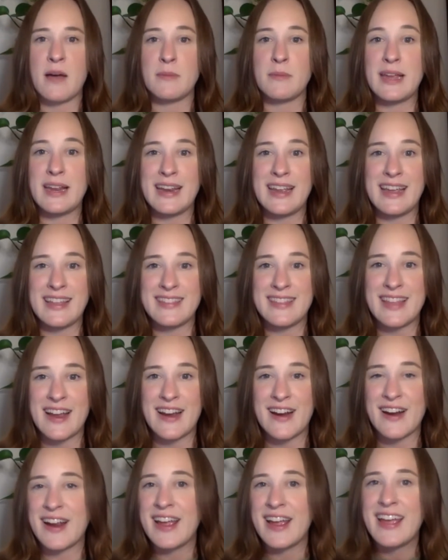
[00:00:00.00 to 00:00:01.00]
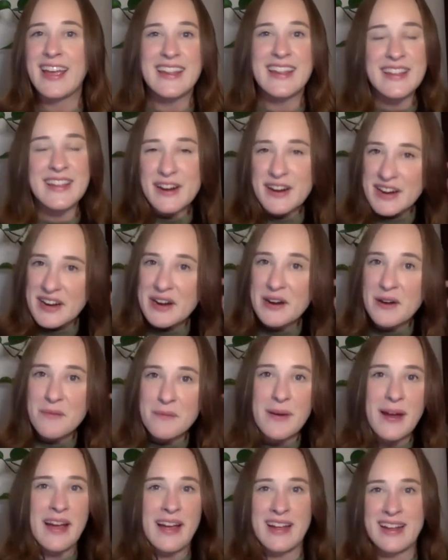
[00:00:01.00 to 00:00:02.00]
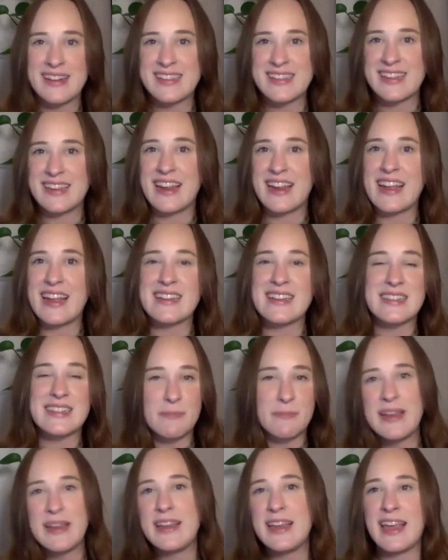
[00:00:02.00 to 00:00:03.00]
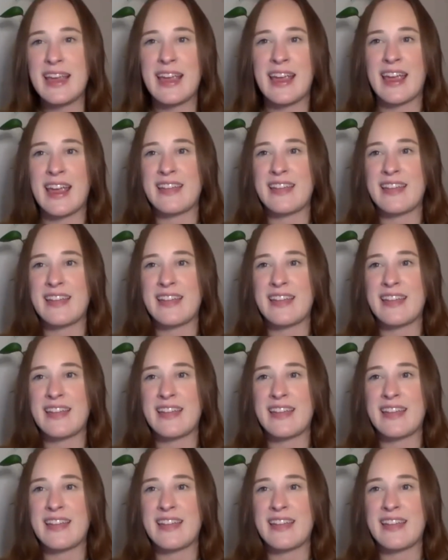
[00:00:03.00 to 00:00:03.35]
getting in their earbuds and speaking,